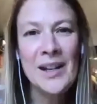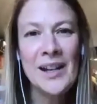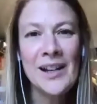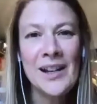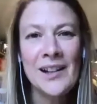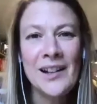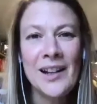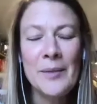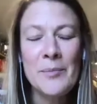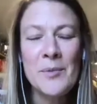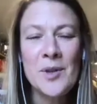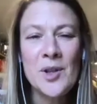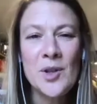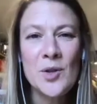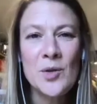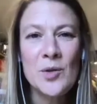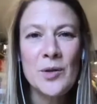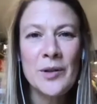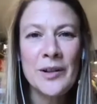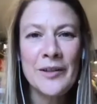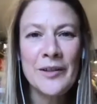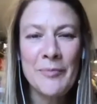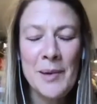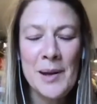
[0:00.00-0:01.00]
I'm sure
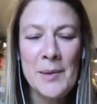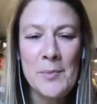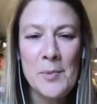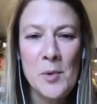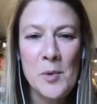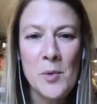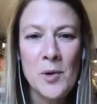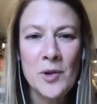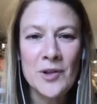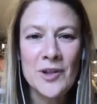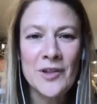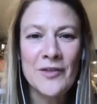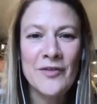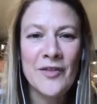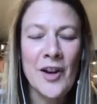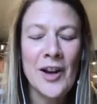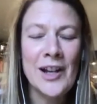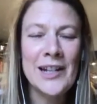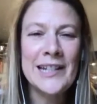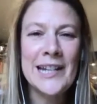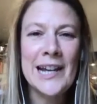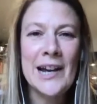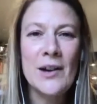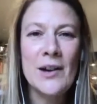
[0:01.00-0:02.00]
if people want to find
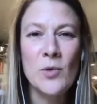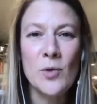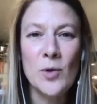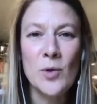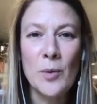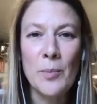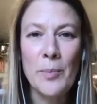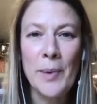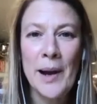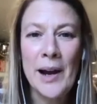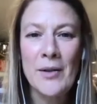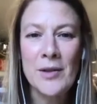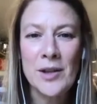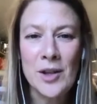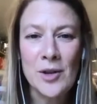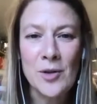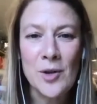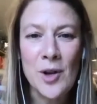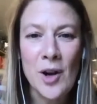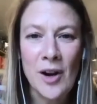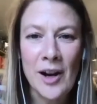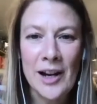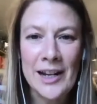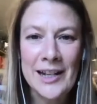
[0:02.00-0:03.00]
out all about you
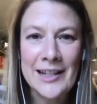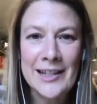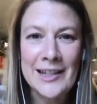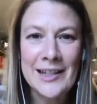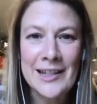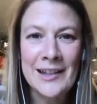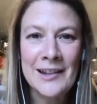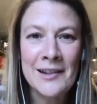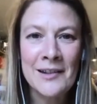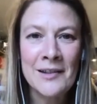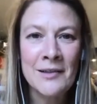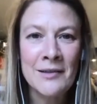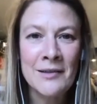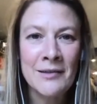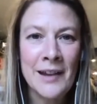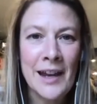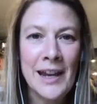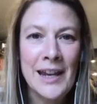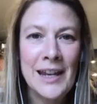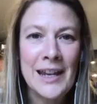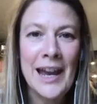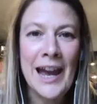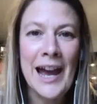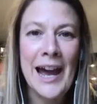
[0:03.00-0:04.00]
guys, they
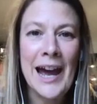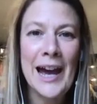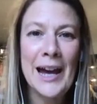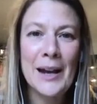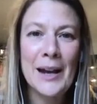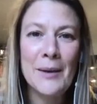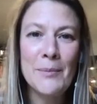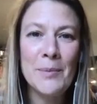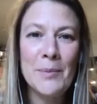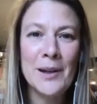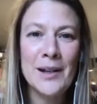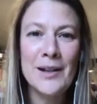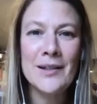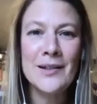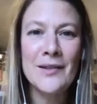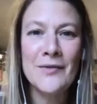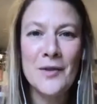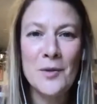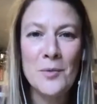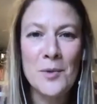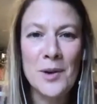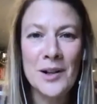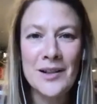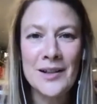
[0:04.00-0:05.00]
can, because of the
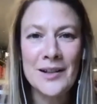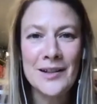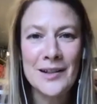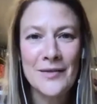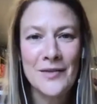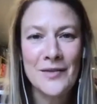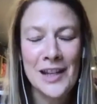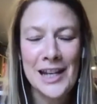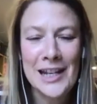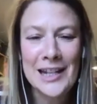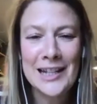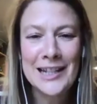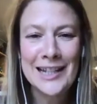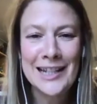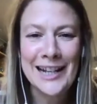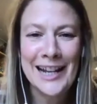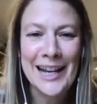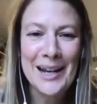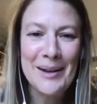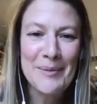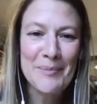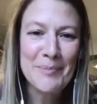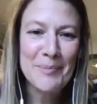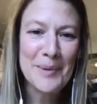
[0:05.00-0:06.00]
wonders of the
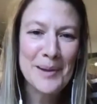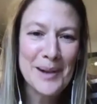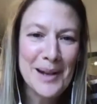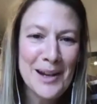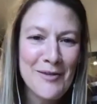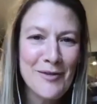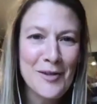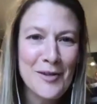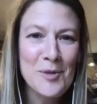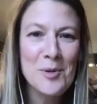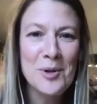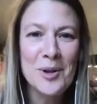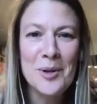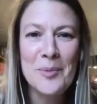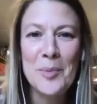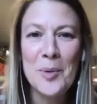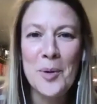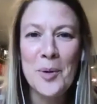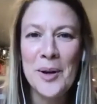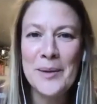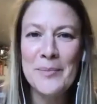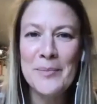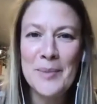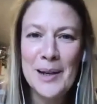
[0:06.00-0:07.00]
internet. But if you want to
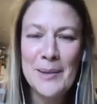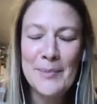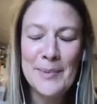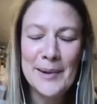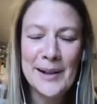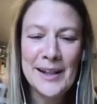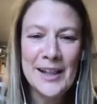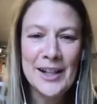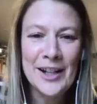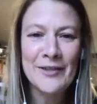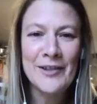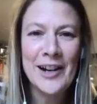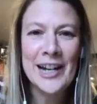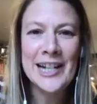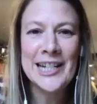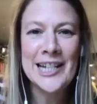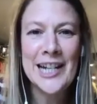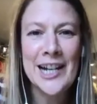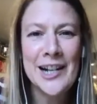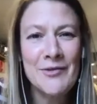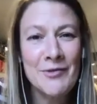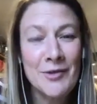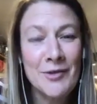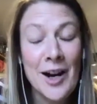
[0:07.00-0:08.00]
point people in the
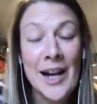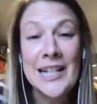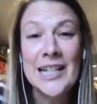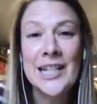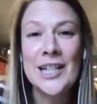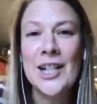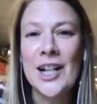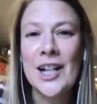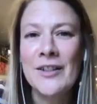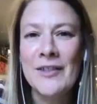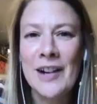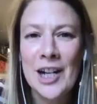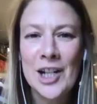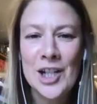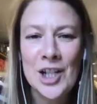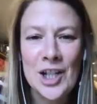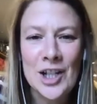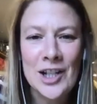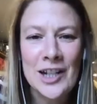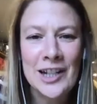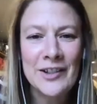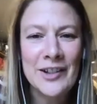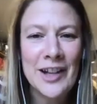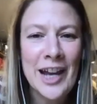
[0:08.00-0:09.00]
right direction
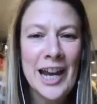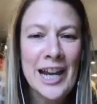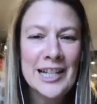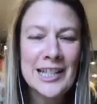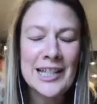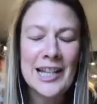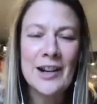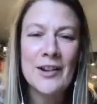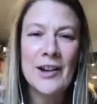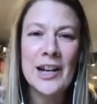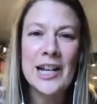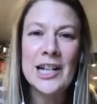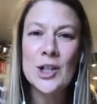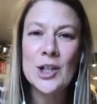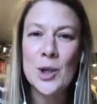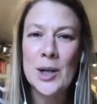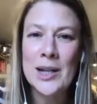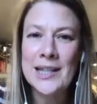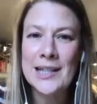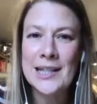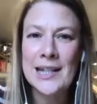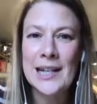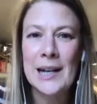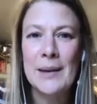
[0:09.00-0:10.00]
in case they're
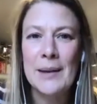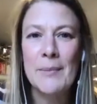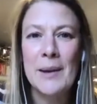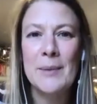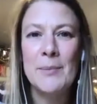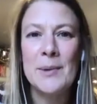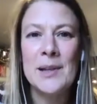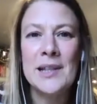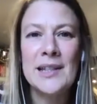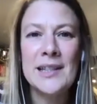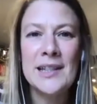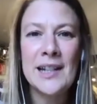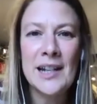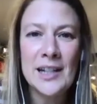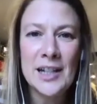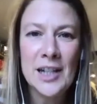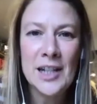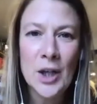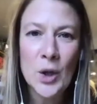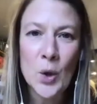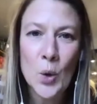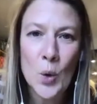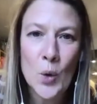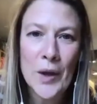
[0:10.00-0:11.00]
interested in maybe
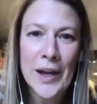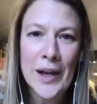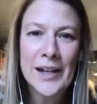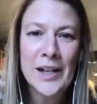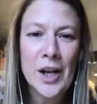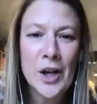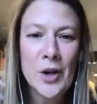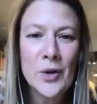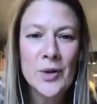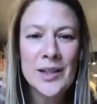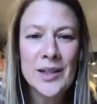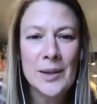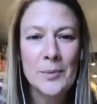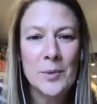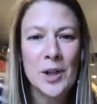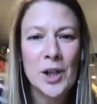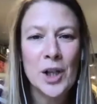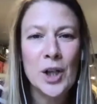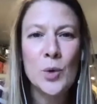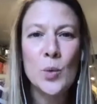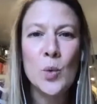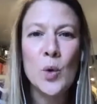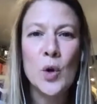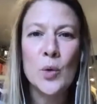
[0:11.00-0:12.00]
studying, or they know someone who
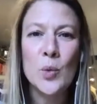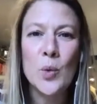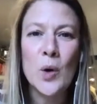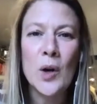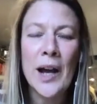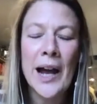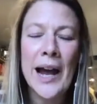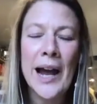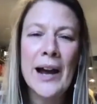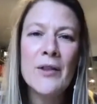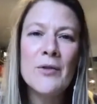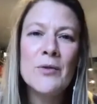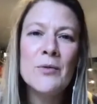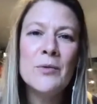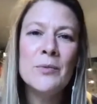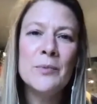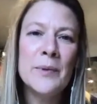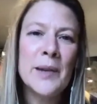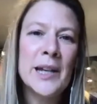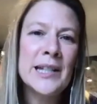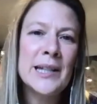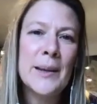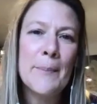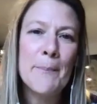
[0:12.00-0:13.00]
would, how
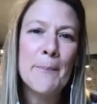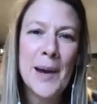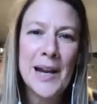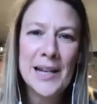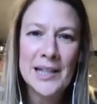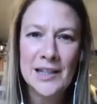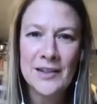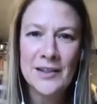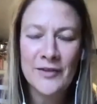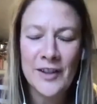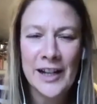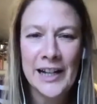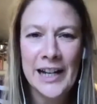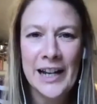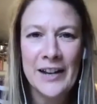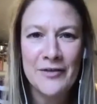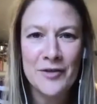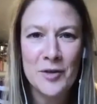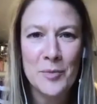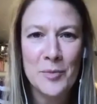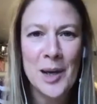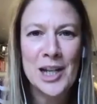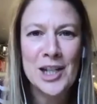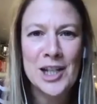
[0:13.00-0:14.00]
is it best to find out
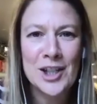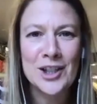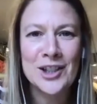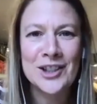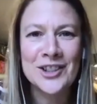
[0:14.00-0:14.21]
information?